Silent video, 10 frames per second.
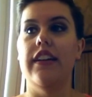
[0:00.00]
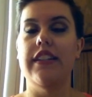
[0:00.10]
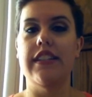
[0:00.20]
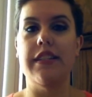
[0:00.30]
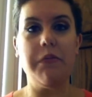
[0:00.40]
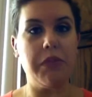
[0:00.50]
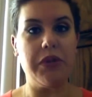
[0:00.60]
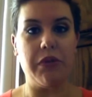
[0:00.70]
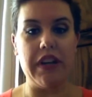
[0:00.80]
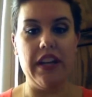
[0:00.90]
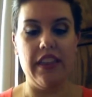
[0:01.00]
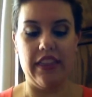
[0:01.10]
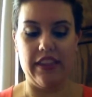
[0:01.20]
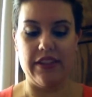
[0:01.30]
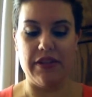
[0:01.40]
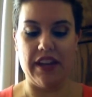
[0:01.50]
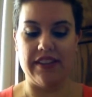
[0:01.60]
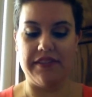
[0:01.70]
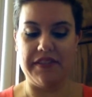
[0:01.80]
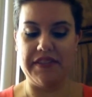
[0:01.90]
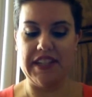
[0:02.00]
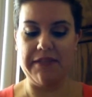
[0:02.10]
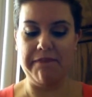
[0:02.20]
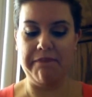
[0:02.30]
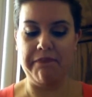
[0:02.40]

December 20th, 2015.